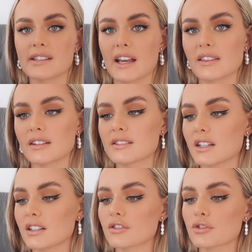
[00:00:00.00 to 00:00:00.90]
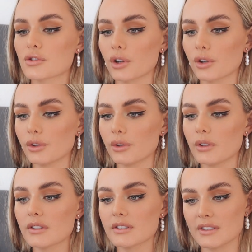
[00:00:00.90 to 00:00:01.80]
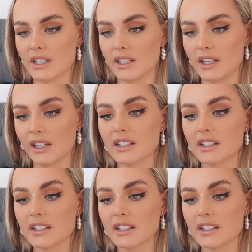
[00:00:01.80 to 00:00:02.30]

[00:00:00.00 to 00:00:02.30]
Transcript: and this is so stunning.